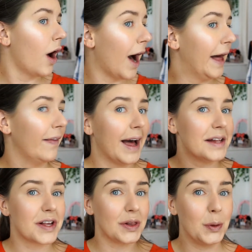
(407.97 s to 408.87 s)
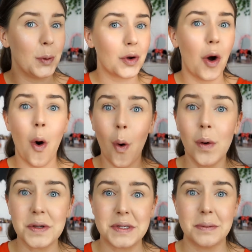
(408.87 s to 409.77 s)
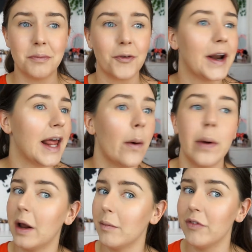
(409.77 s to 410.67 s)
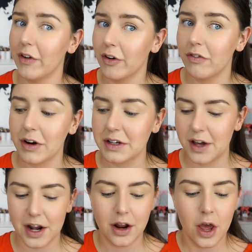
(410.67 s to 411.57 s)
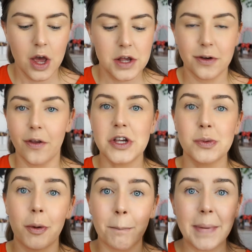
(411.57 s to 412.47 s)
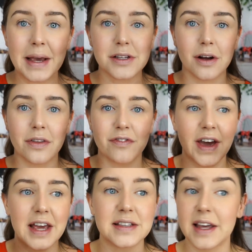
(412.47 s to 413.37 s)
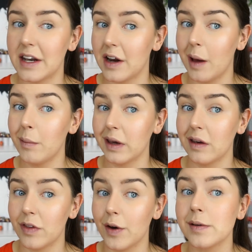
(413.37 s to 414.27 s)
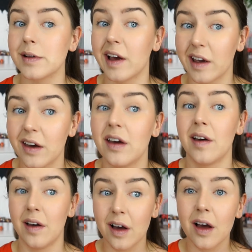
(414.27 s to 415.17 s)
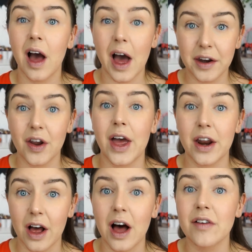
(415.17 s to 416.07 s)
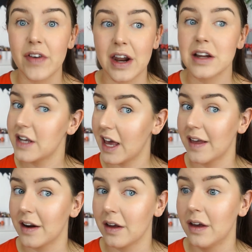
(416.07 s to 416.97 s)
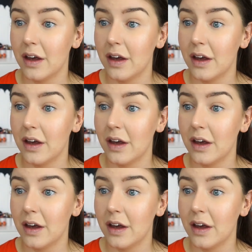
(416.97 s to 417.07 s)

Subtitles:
Highlights look awesome right now, and I'm very, very excited. So those were a mix on the face, and I'm gonna give those like a 9.5 out of 10.